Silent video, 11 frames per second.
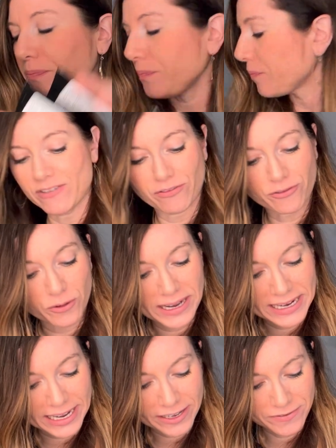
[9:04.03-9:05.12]
We have a free
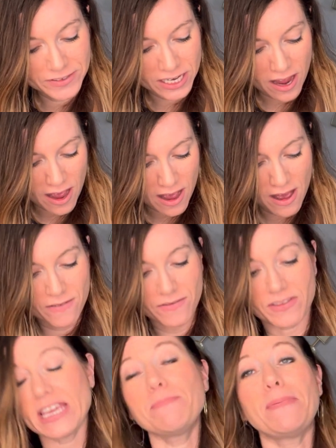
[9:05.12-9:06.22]
gift of
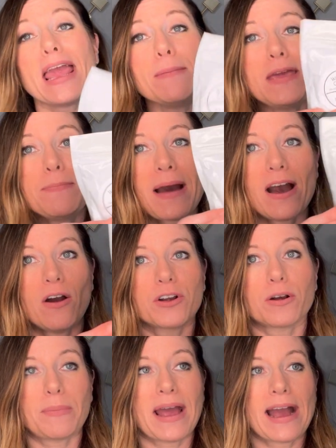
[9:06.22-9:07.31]
the baby
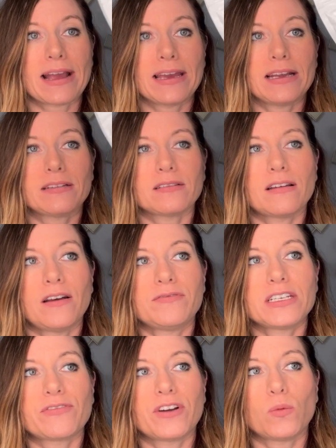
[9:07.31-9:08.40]
powder packet of
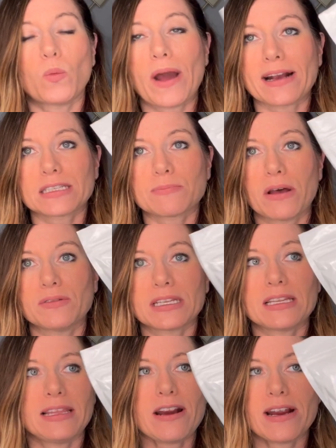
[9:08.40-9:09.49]
different wax melts
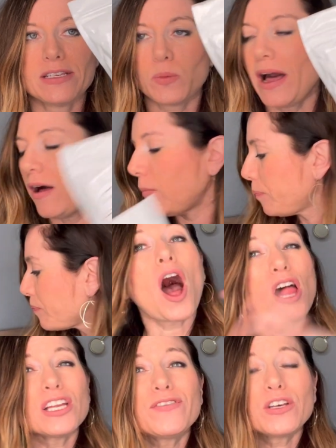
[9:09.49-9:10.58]
in there as well.
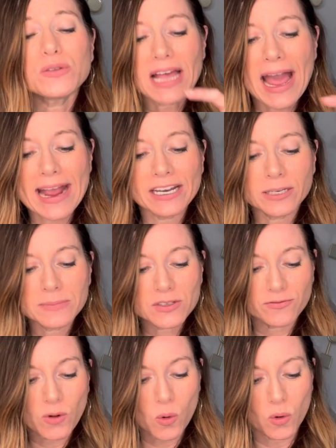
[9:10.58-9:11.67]
All of those items
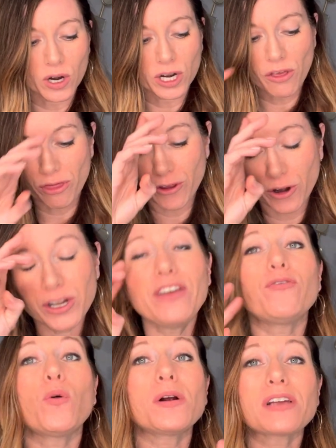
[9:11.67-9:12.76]
for
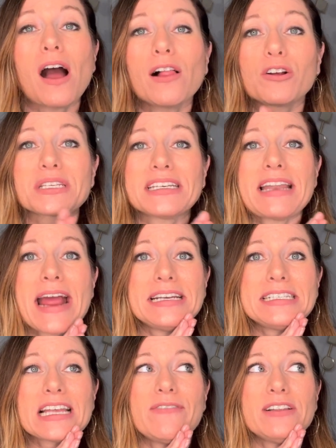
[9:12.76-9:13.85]

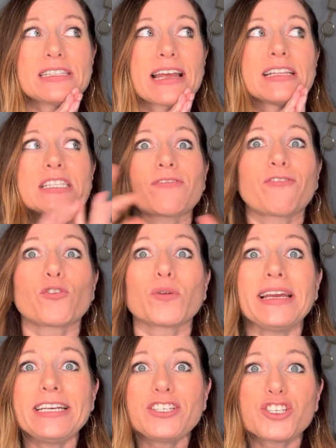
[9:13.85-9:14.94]
$34.97,
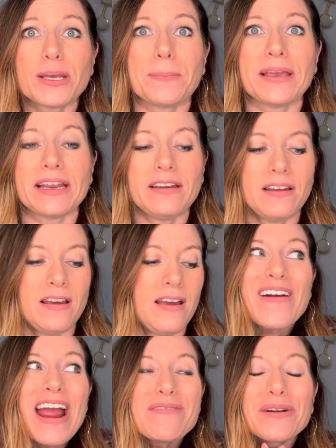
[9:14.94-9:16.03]
free shipping. All
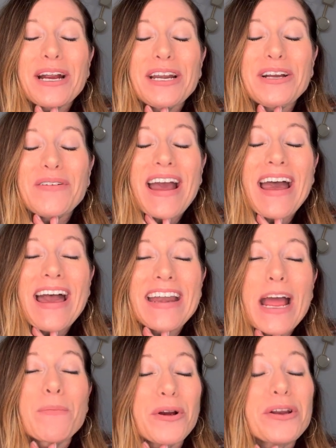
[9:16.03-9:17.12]
right, we're gonna go ahead
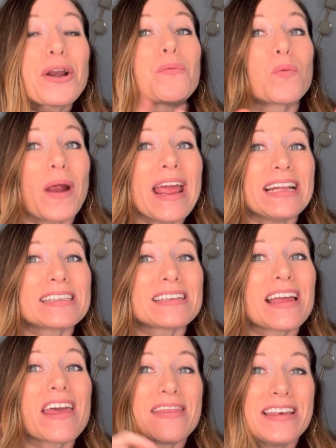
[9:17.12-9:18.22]
and we're gonna rate
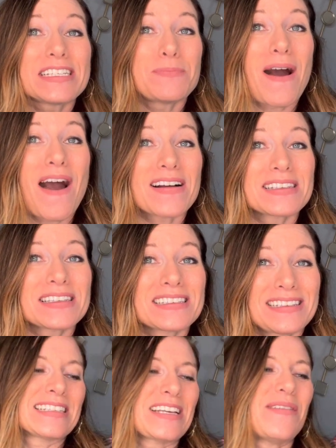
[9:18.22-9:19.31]
this box.
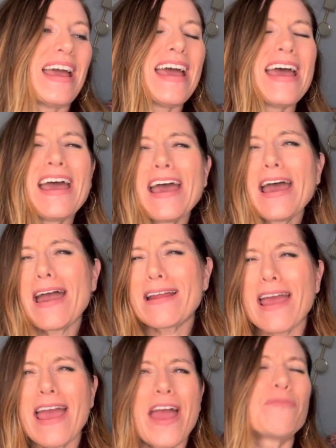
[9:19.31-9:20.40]
Let's go ahead
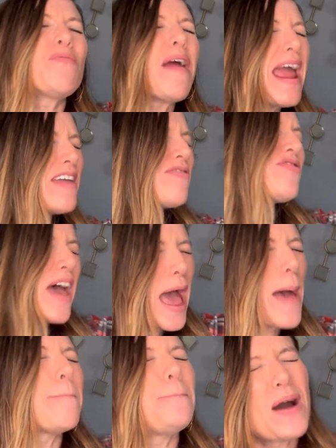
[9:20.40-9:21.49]
and rate
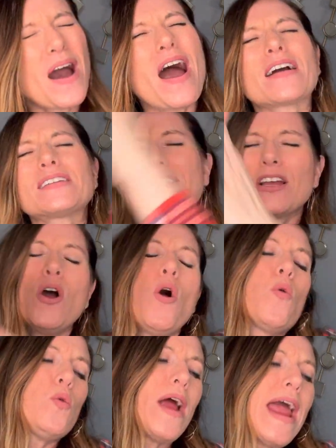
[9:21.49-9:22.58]
that box,
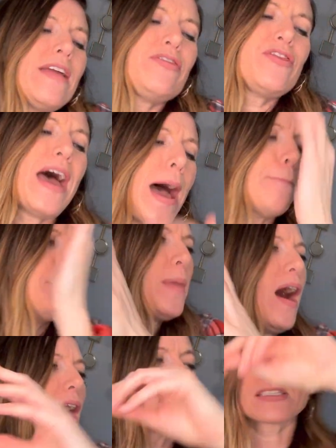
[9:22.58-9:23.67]
rate that
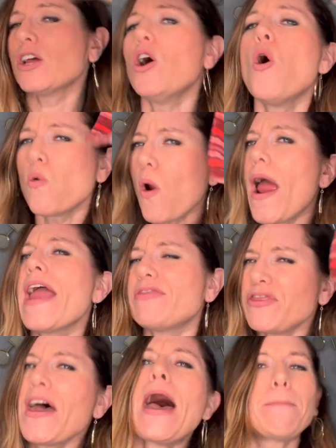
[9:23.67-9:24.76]
box, rate
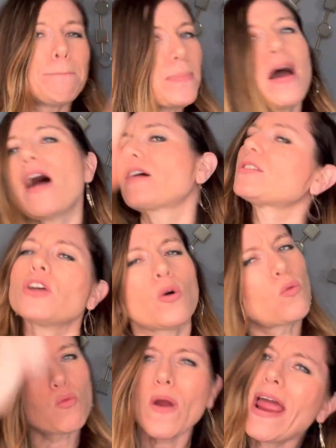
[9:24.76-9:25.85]
that box,
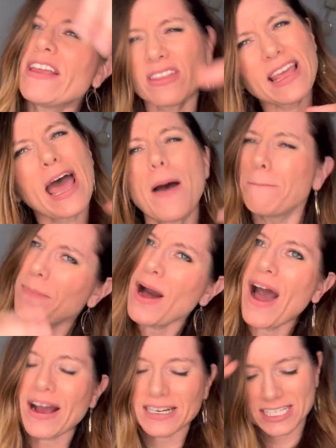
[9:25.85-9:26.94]
rate that
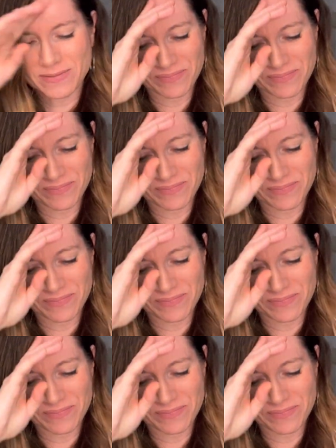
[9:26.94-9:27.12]
box.